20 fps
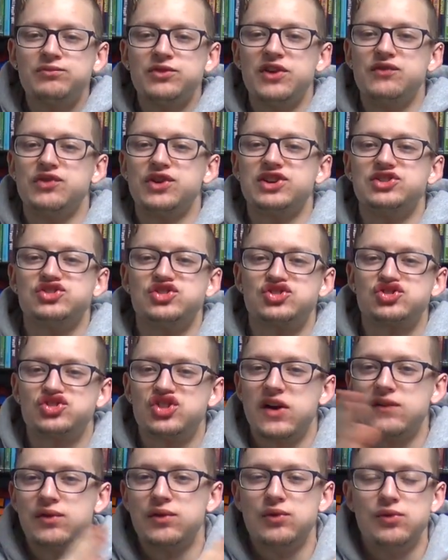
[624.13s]
If we can just
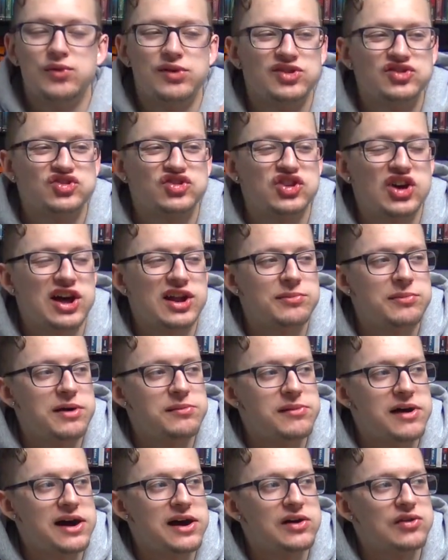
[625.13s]
shove them to one side of my
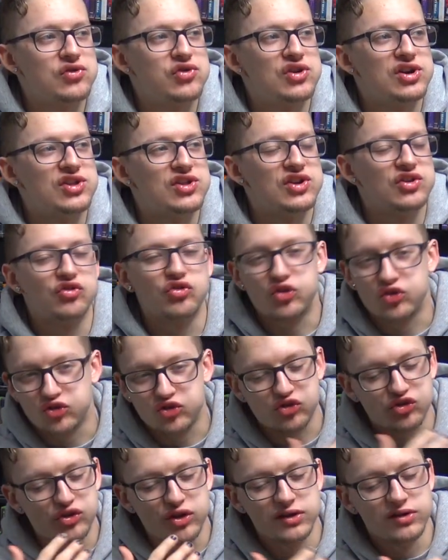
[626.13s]
mouth and then
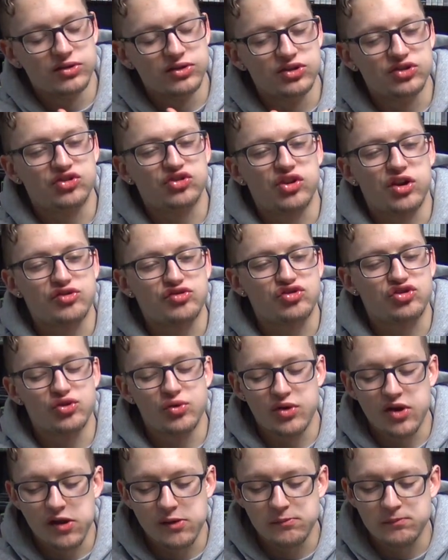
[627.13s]
just slowly start
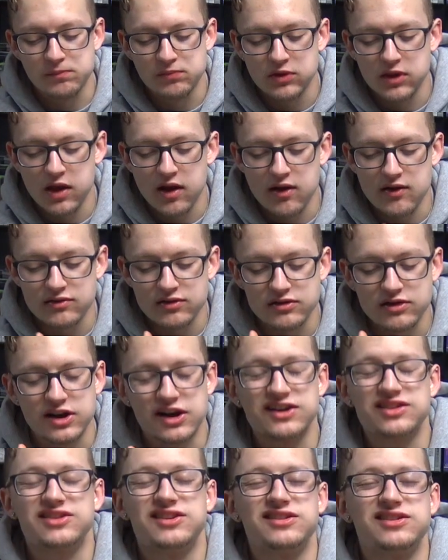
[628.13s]
chewing them,
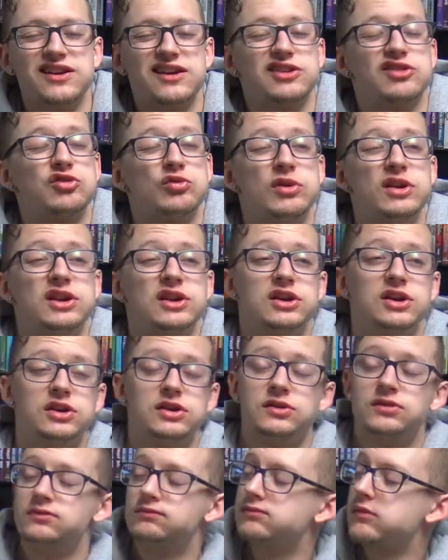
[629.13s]
I think that's the way to
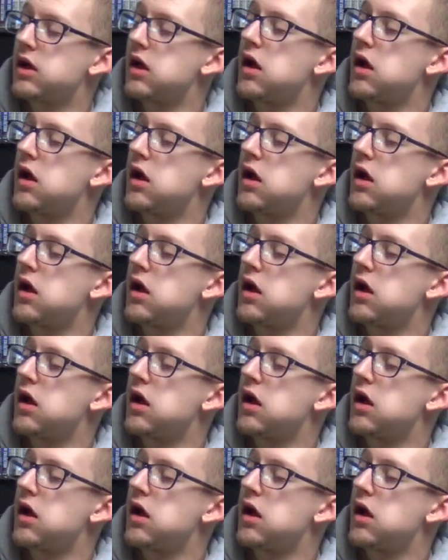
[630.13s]
go.